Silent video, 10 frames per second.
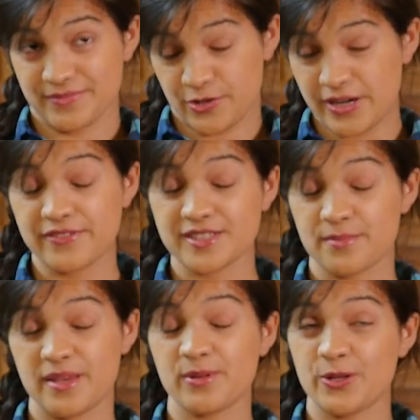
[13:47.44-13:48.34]
grateful to
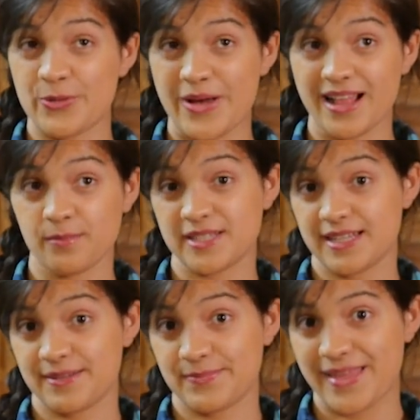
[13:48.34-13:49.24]
the people who helped
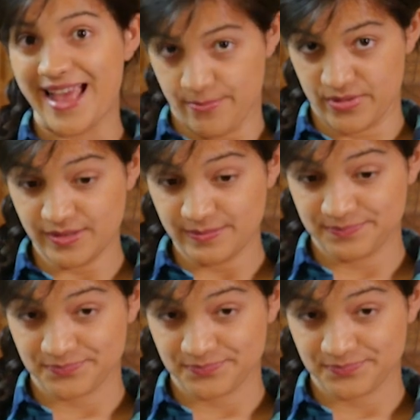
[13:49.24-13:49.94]
it happen